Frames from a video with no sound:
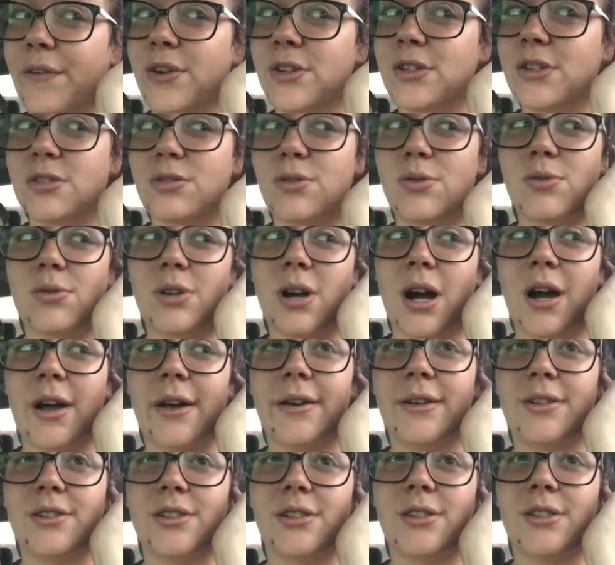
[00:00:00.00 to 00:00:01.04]
there's this old
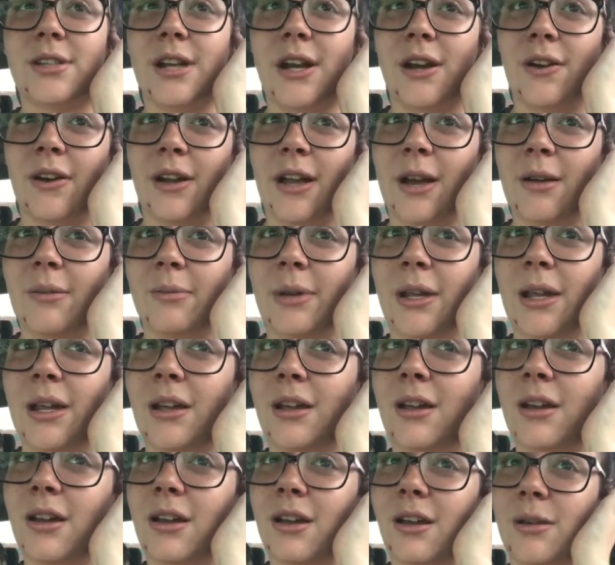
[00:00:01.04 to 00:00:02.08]
guy just staring at
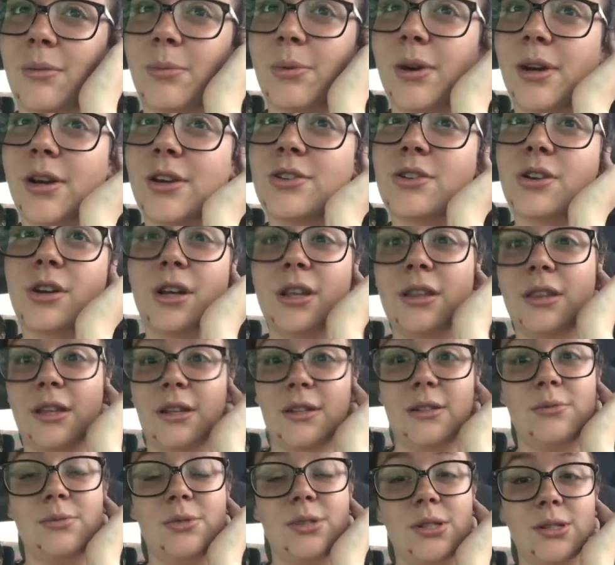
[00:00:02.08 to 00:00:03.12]
me, and I'm pretty sure he
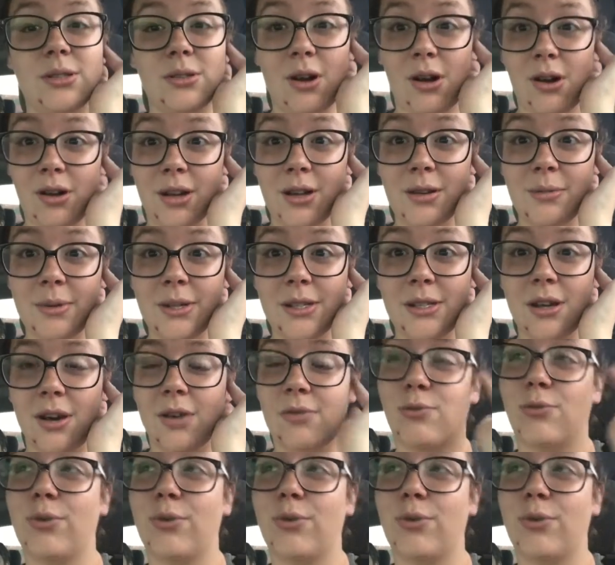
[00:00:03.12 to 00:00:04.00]
thinks I'm just talking to myself,